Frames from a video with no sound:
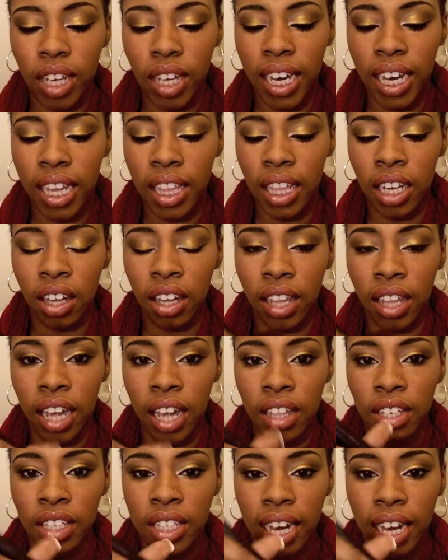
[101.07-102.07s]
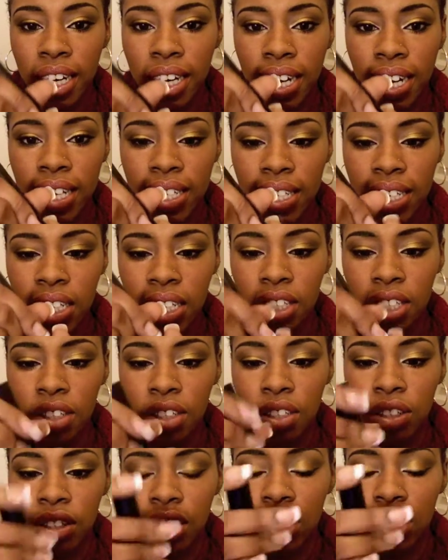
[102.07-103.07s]
And then on the other side, it has like a
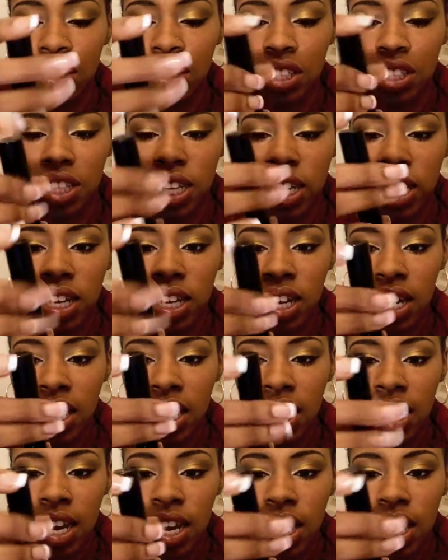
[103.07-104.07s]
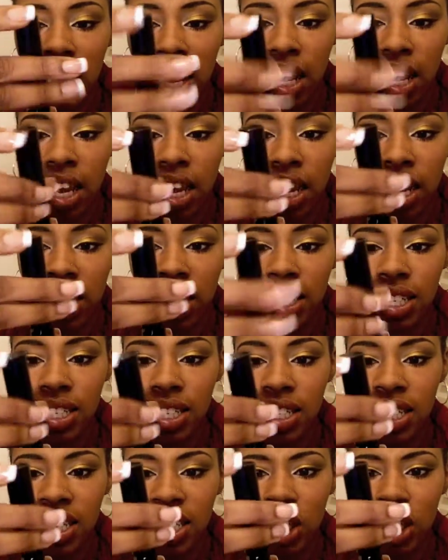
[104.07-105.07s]
little sealer thing. And
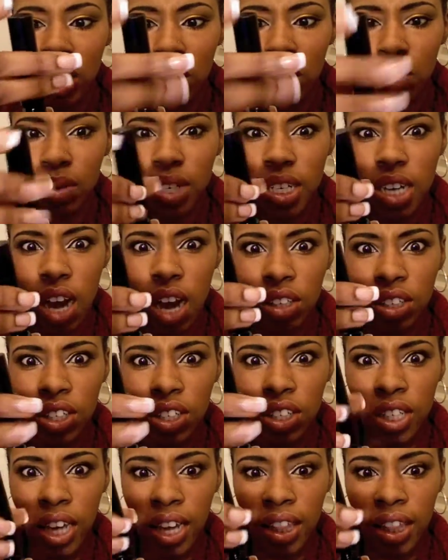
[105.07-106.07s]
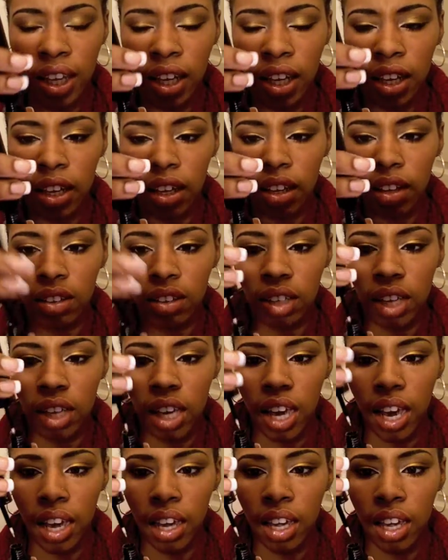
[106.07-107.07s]
this is $3, I think.
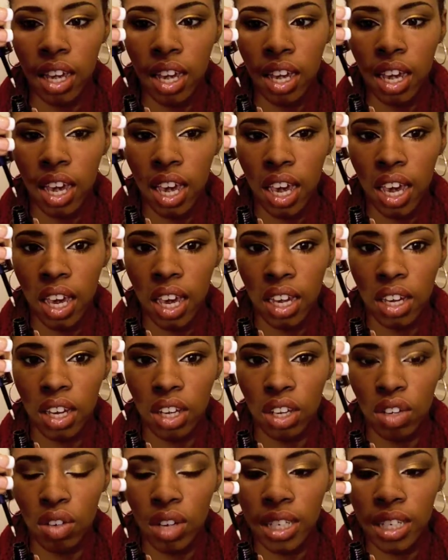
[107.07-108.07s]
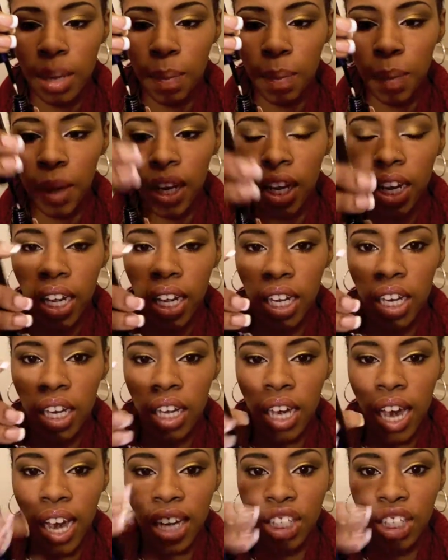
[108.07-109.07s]
Yeah. And you can dip it in
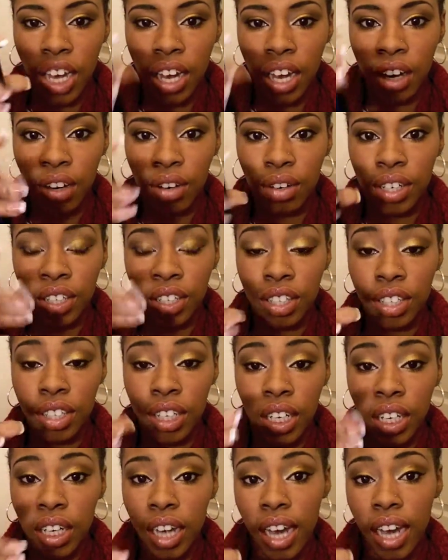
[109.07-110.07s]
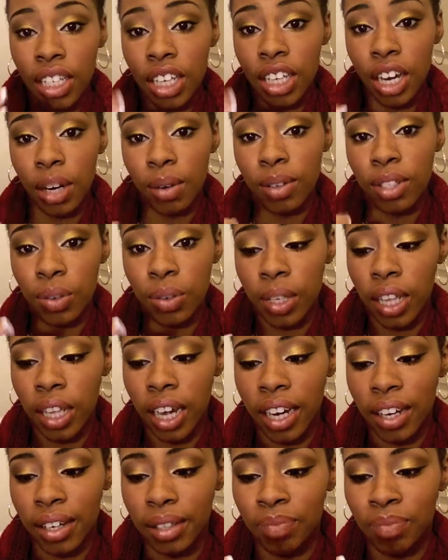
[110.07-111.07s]
any eyeshadow and turn any eyeshadow into a
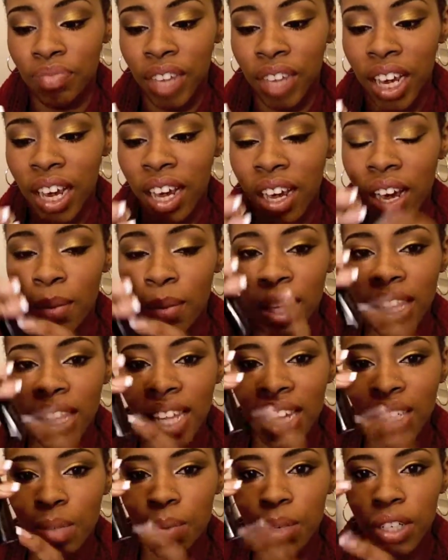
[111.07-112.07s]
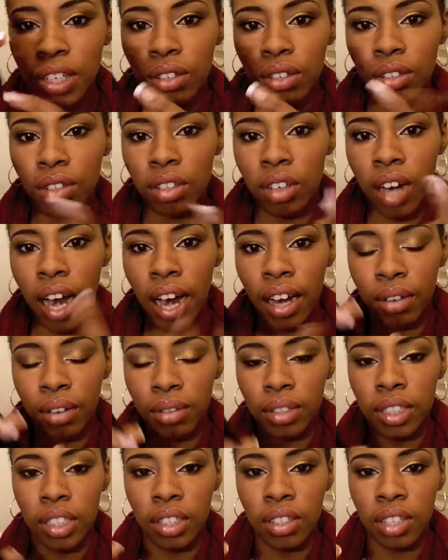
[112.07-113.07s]
liner. I mean, that's pretty cool. I don't
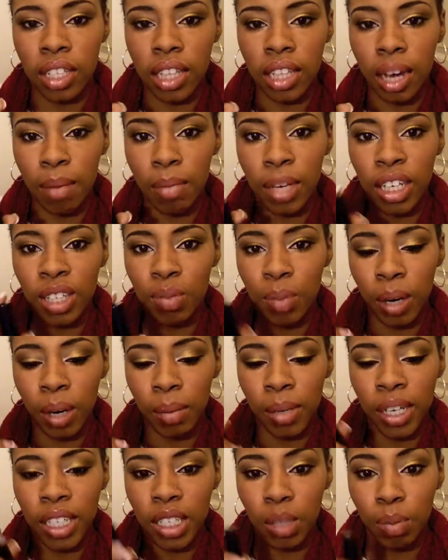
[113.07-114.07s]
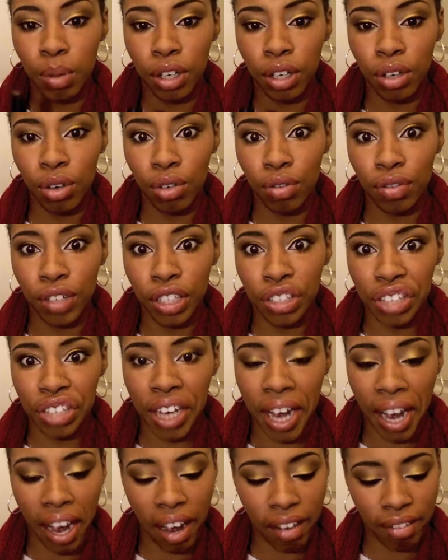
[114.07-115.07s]
really use it that much, but I mean, it's a pretty cool feature to
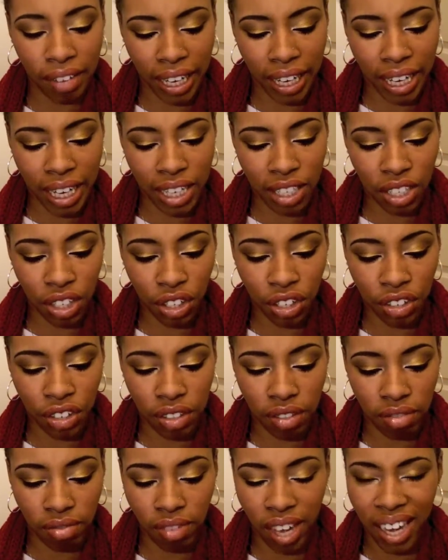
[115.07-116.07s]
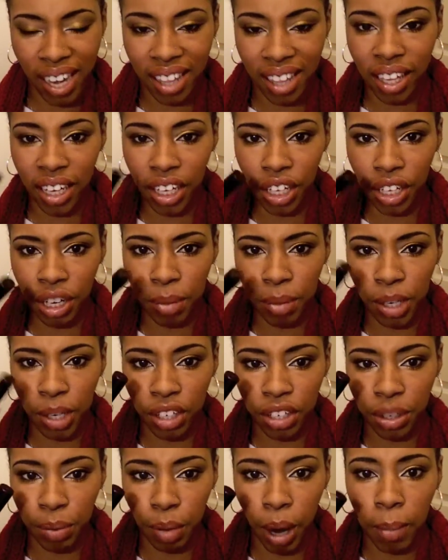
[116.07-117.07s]
have, I guess, on your eyeliner.
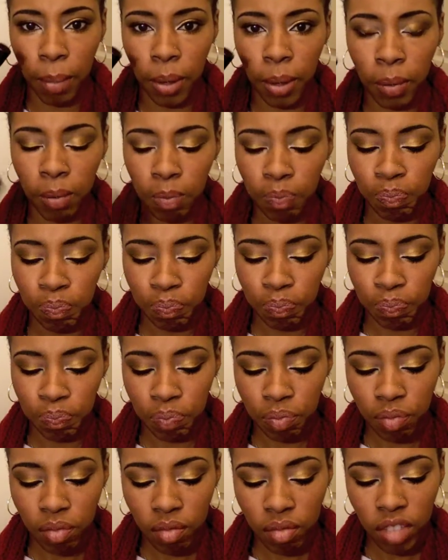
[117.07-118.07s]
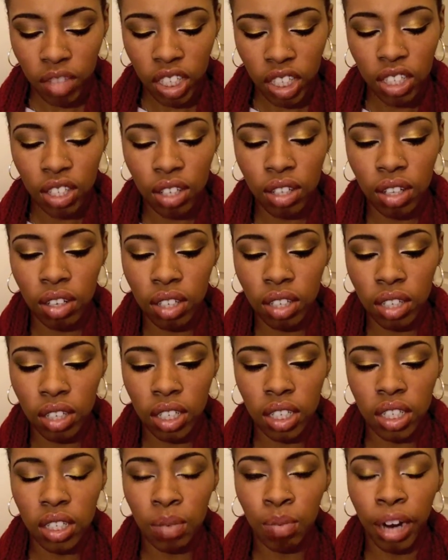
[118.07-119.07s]
On your primer. So those are
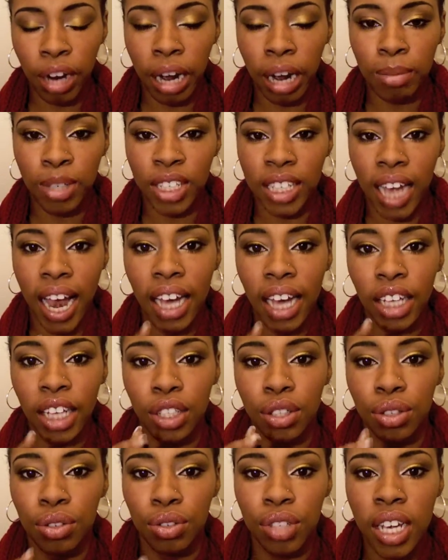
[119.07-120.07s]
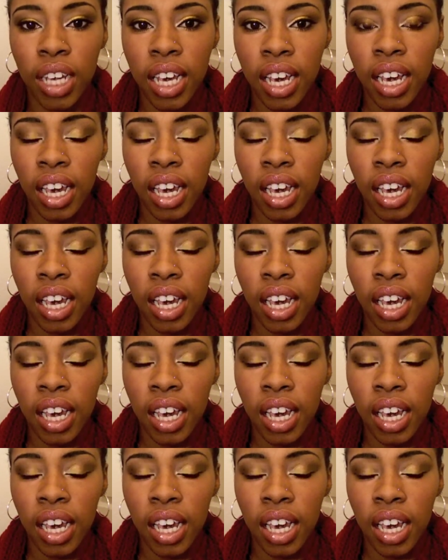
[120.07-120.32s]
just some primers I use.